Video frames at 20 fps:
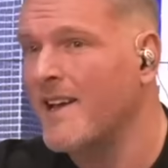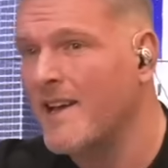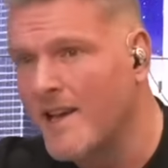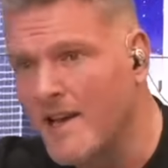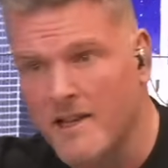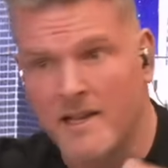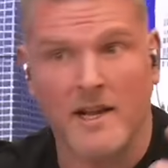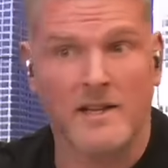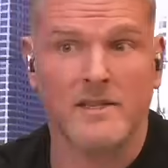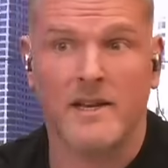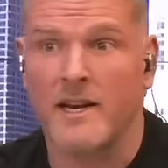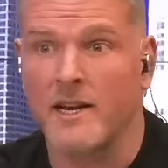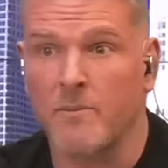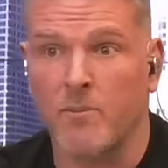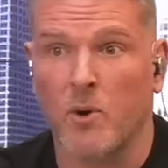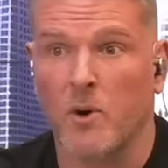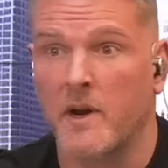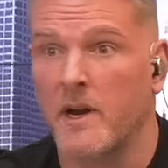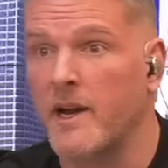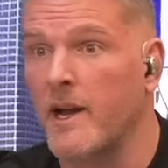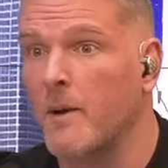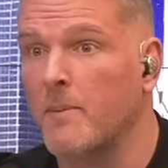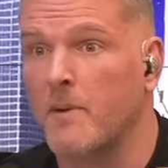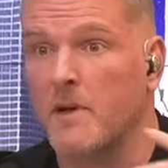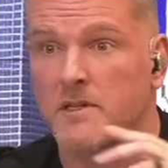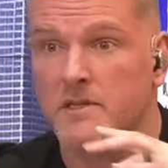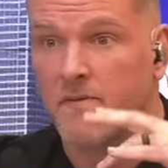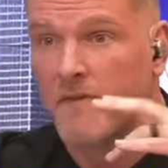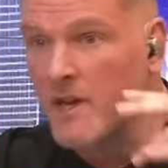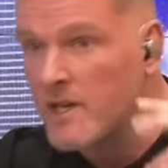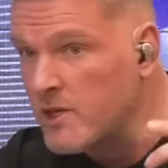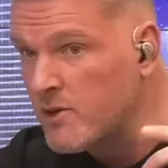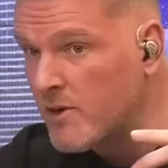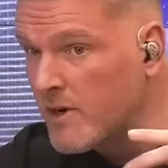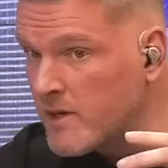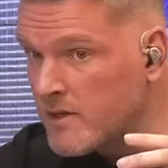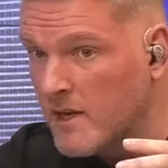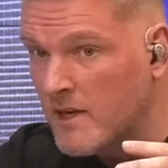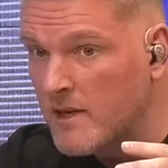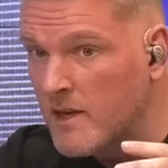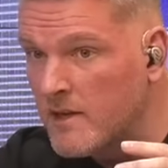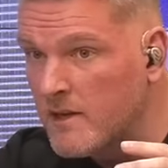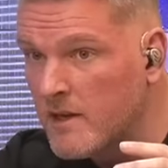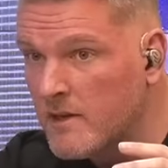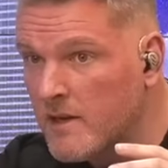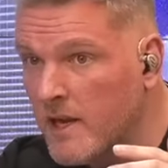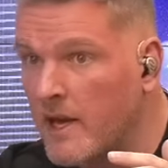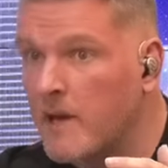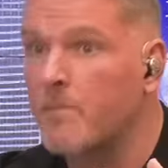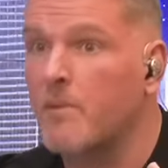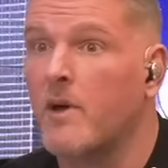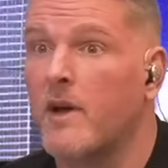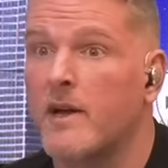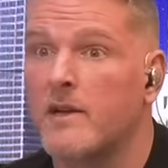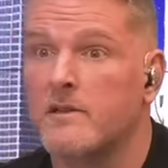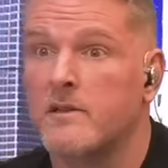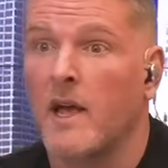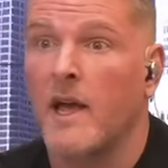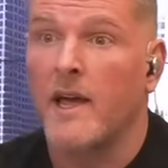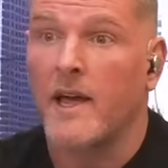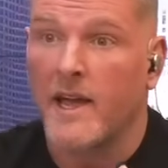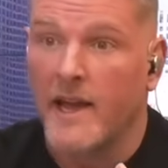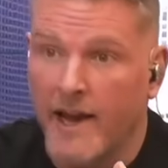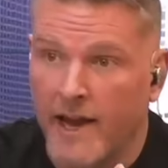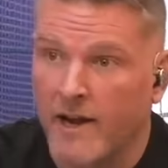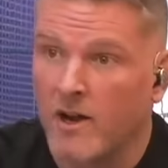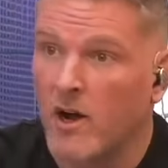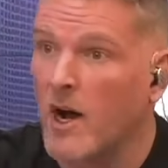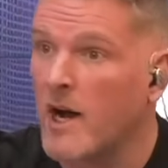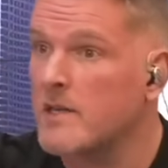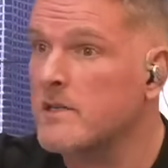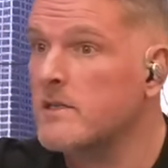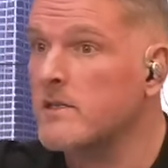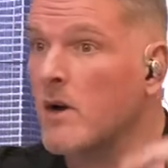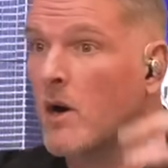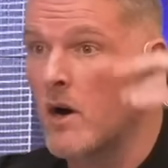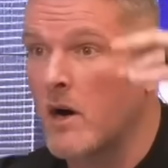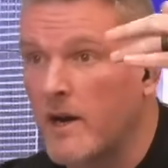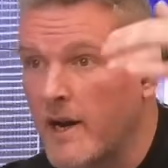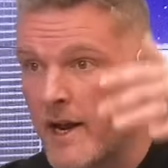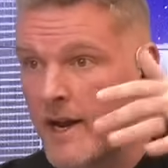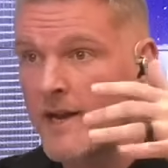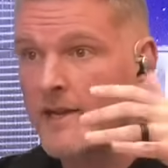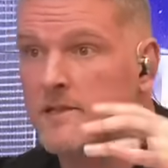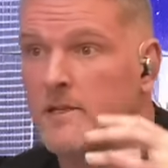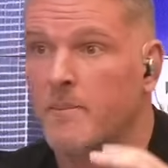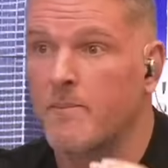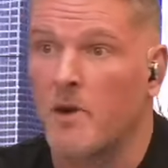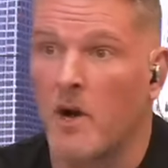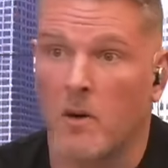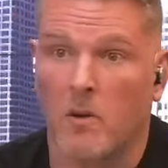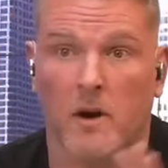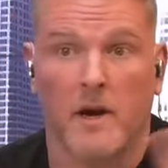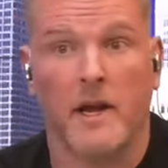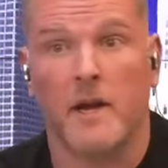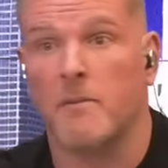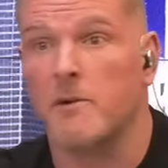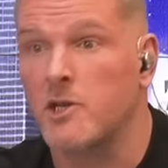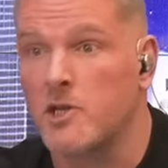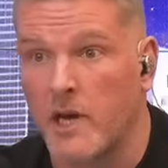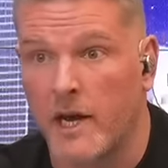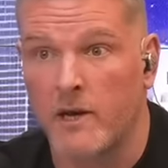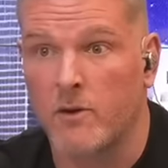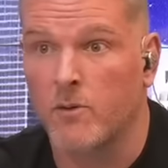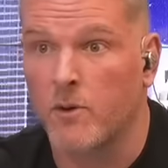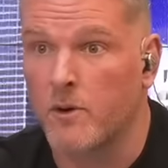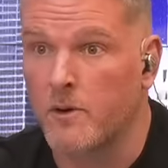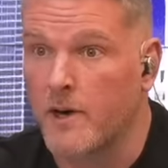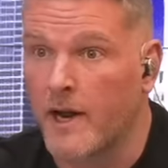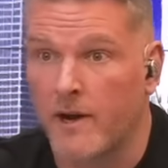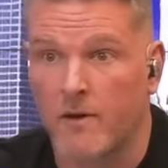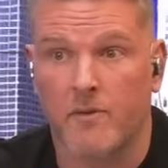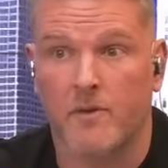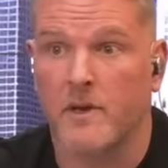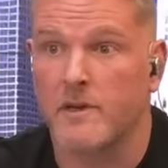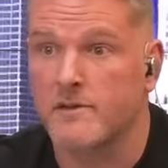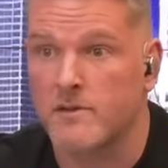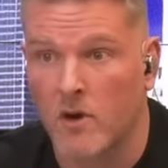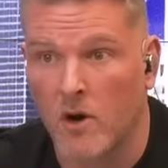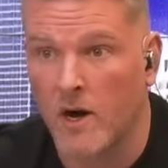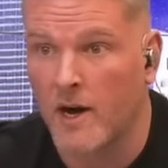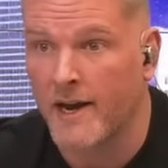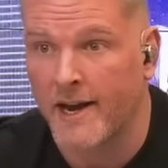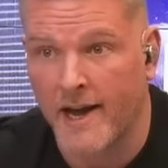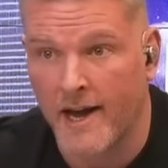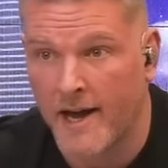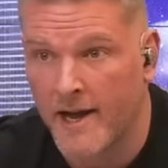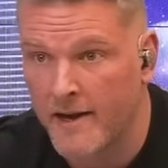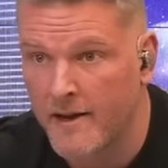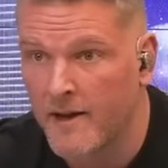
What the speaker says: It doesn't end up working out because of injuries, I think, that take place. He had a hot start. It ends up not working. Him and Jay Gruden, I don't think, saw eye to eye.